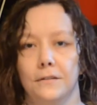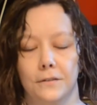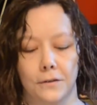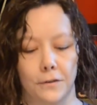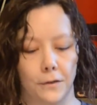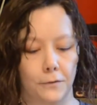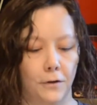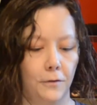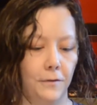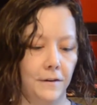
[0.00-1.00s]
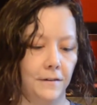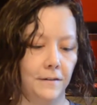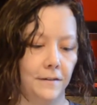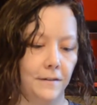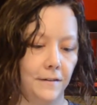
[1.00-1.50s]
took the throne and
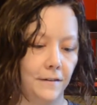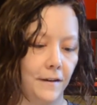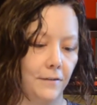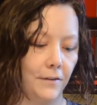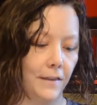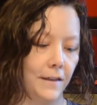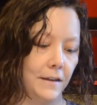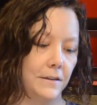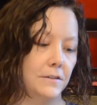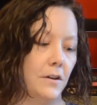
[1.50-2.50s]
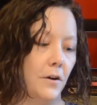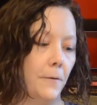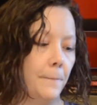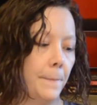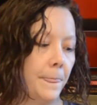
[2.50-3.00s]
everything.
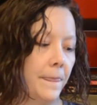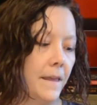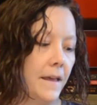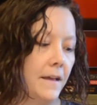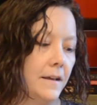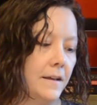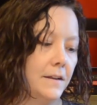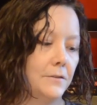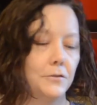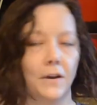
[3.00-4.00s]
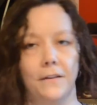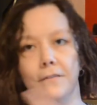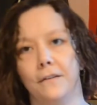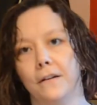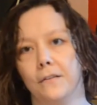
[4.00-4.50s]
So he's trying to
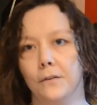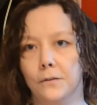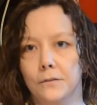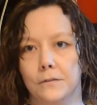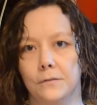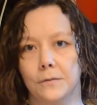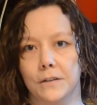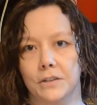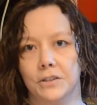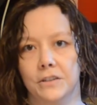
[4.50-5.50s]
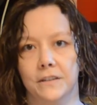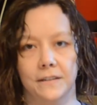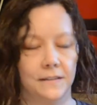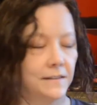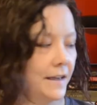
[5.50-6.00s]
figure out those
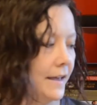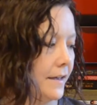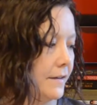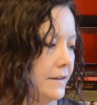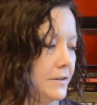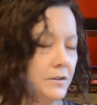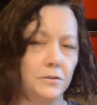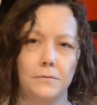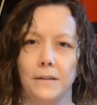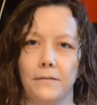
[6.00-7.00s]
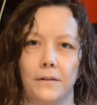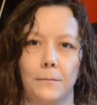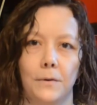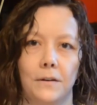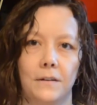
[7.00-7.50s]
questions, and it's just a really fun
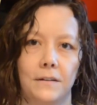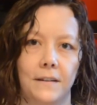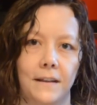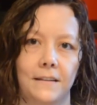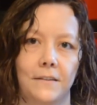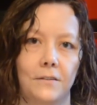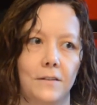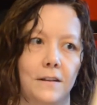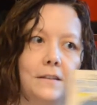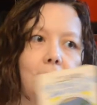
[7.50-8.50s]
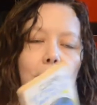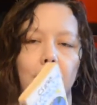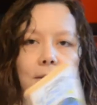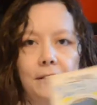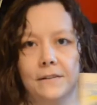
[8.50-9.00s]
book. Like I said, there's lots of different
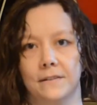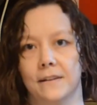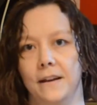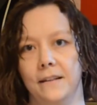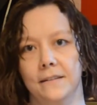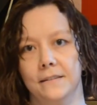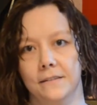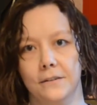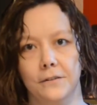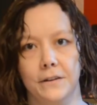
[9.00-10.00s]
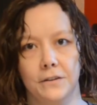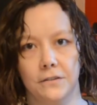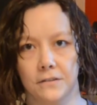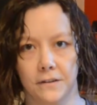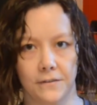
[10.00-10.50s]
mysterious islands and creatures
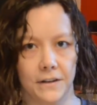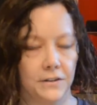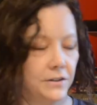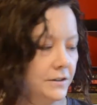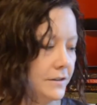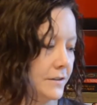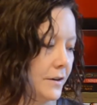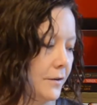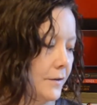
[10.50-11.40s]
and adventures, so